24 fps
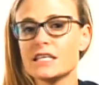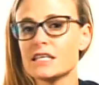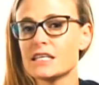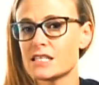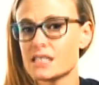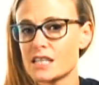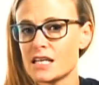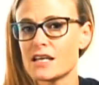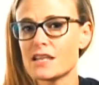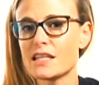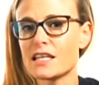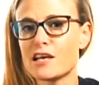
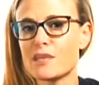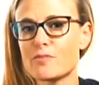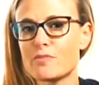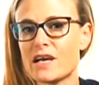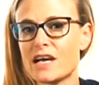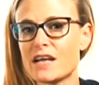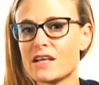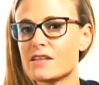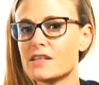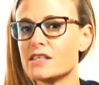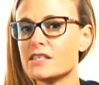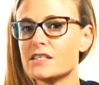it's not that
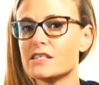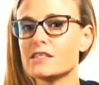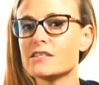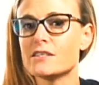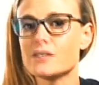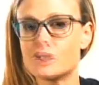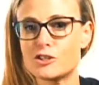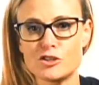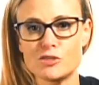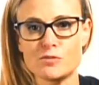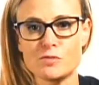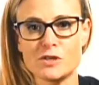bad, they
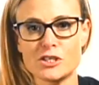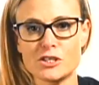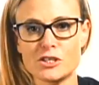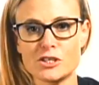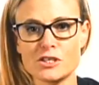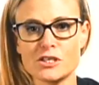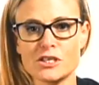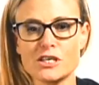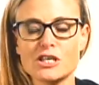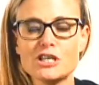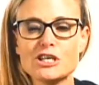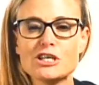didn't
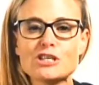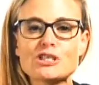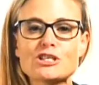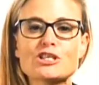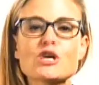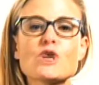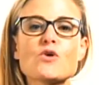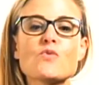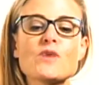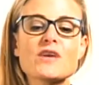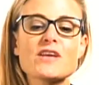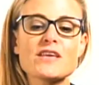much.
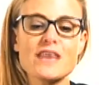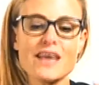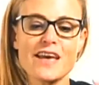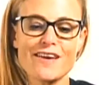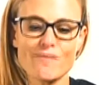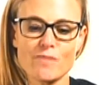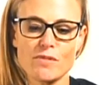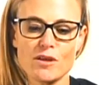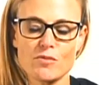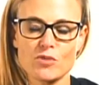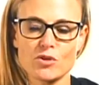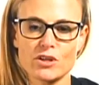So we
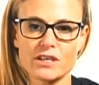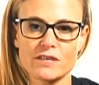gave